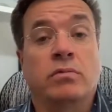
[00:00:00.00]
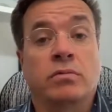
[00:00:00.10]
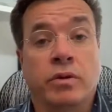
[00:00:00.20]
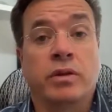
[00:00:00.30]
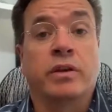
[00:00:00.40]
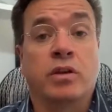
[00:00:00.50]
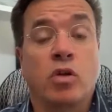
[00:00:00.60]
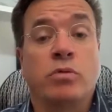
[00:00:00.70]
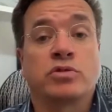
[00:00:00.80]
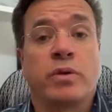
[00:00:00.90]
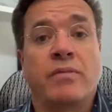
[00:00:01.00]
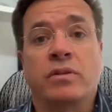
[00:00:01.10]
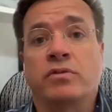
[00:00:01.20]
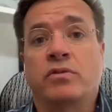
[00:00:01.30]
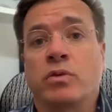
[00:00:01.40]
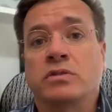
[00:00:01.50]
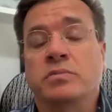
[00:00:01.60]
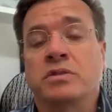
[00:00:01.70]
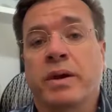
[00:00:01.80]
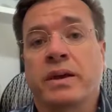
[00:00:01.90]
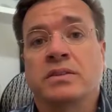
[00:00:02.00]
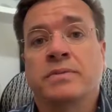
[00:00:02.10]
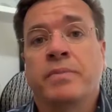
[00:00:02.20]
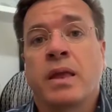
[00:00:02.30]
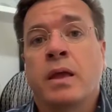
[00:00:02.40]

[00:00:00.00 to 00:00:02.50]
really the global travel and tourism space,